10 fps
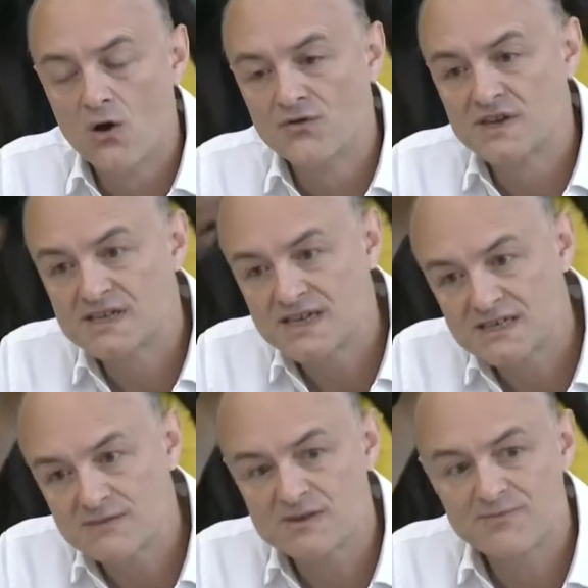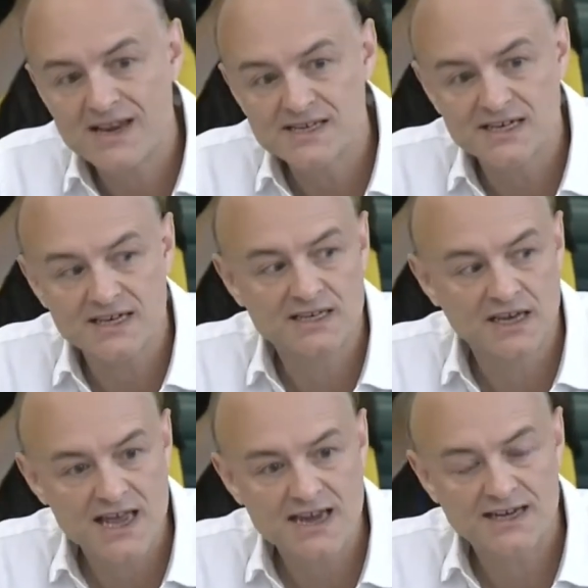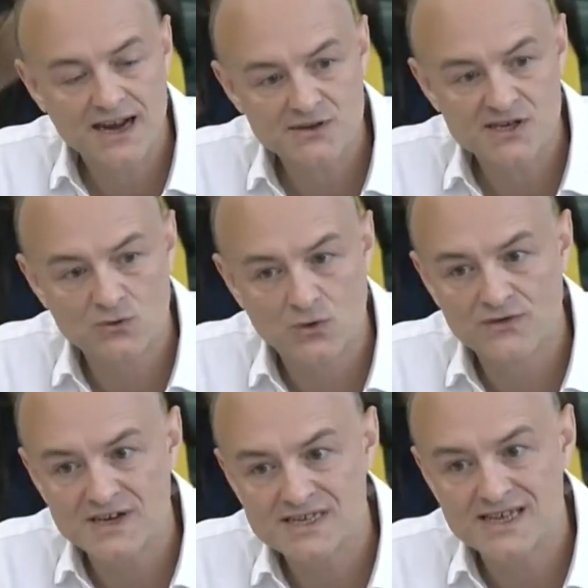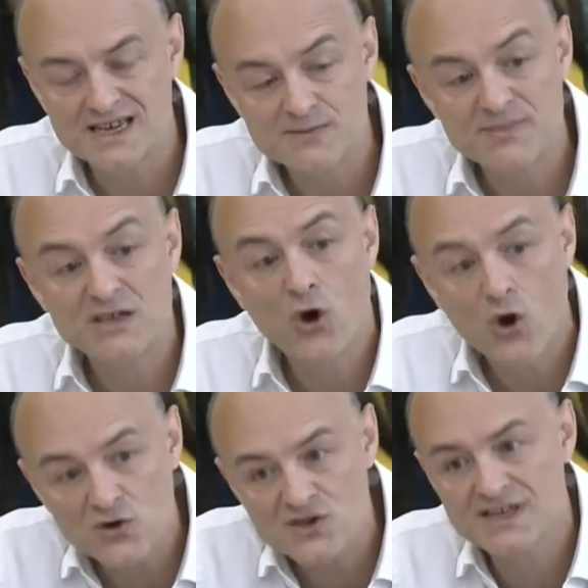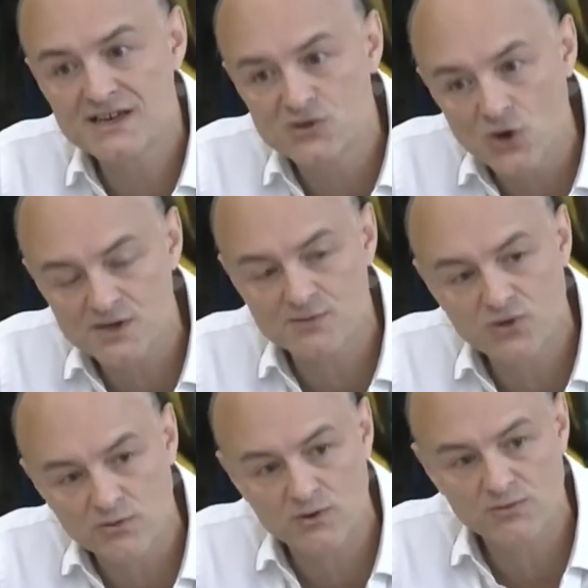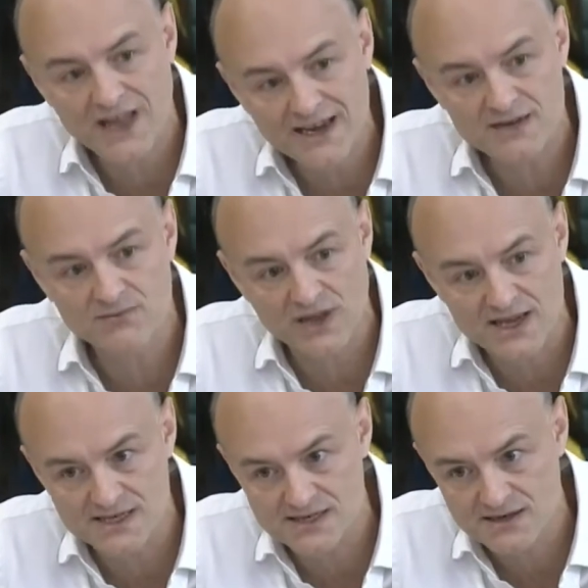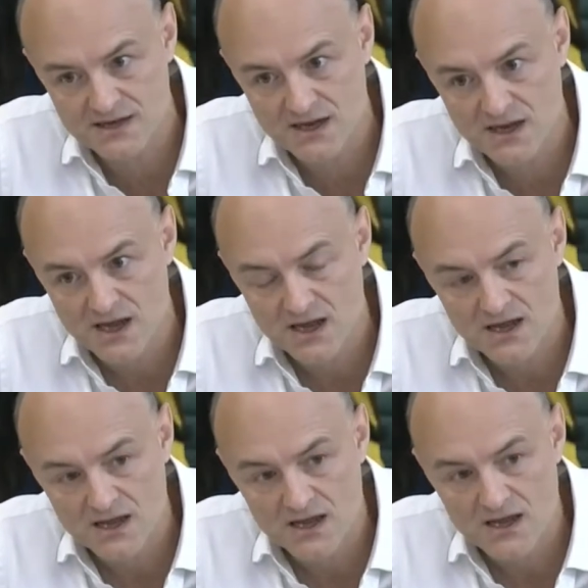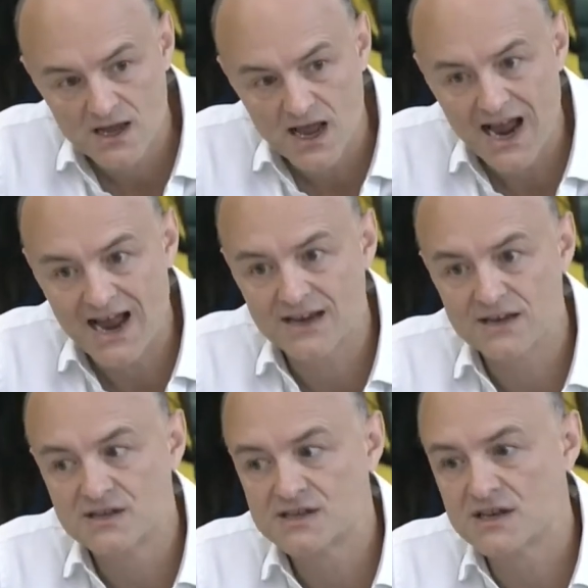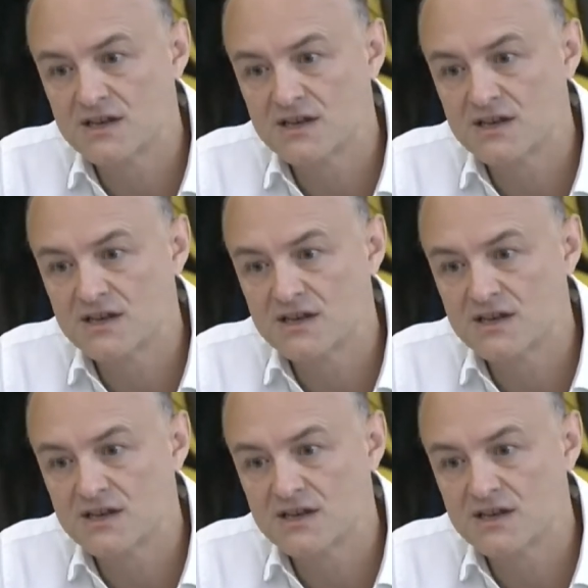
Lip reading: the system is basically delaying announcing all of these things because there's not a proper plan in place. And